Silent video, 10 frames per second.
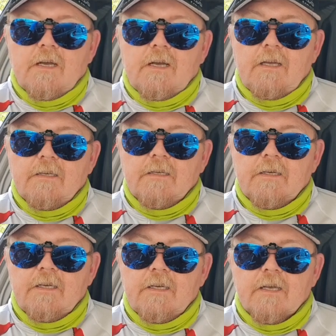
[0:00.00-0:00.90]

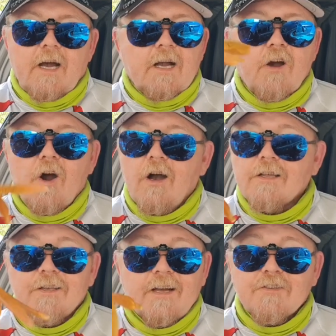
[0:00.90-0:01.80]
and
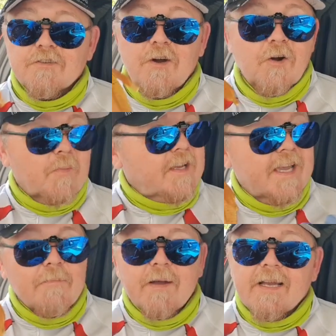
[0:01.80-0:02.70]
I just can't wait
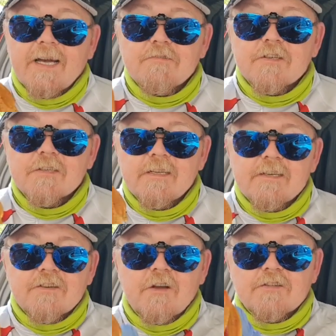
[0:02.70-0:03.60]
to get back out
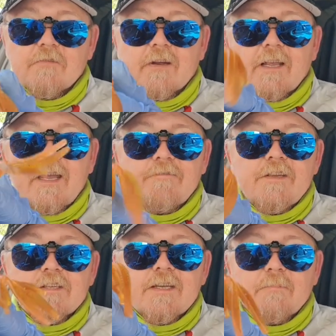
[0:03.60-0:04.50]
so I can give
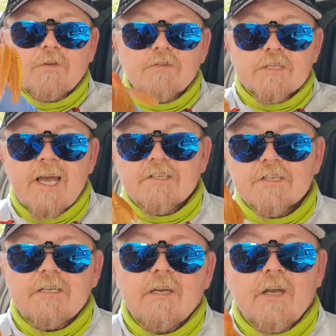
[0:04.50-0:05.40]
these a damn good
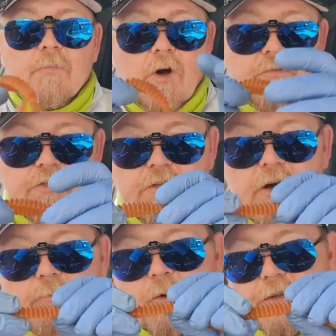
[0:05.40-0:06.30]
testing. But obviously
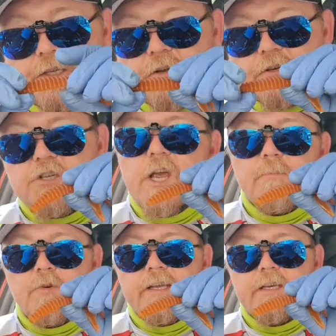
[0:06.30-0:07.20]
I'll put these on a
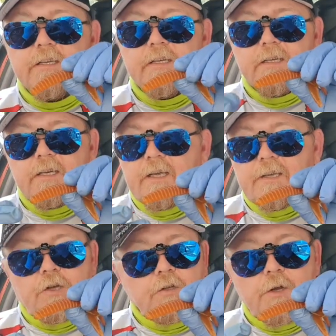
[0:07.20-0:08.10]
cheb rig.
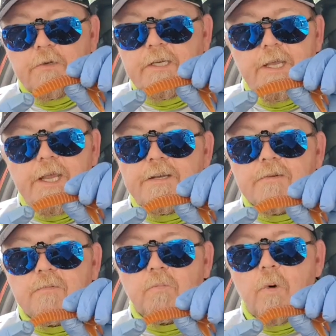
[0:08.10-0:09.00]
You'll only
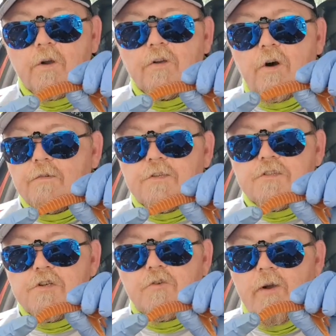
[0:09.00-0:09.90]
need 1.5 to
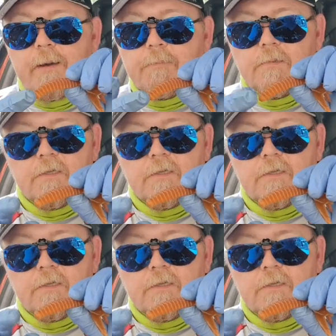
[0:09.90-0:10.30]
2 gram